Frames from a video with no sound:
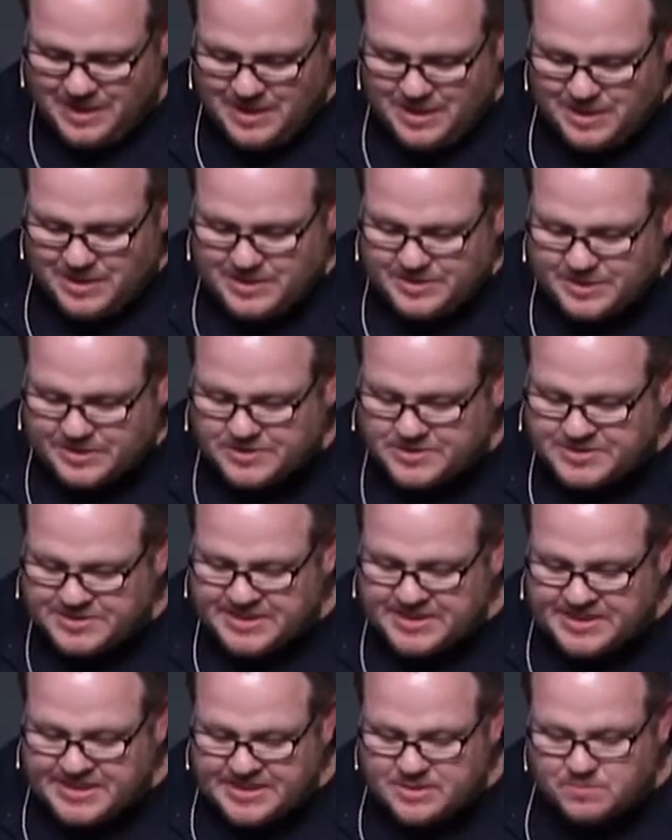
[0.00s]
Do you see
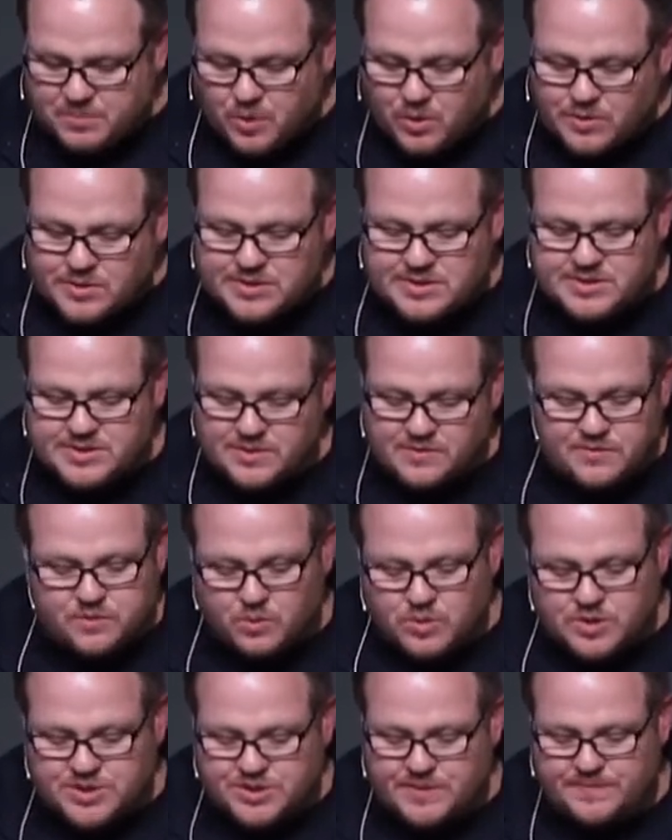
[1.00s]
the importance of
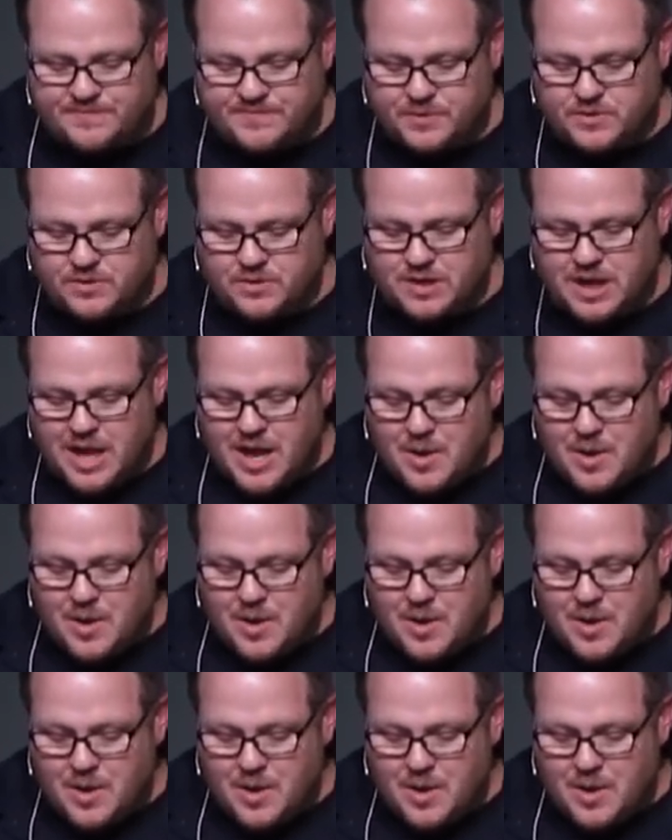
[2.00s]
worshipful,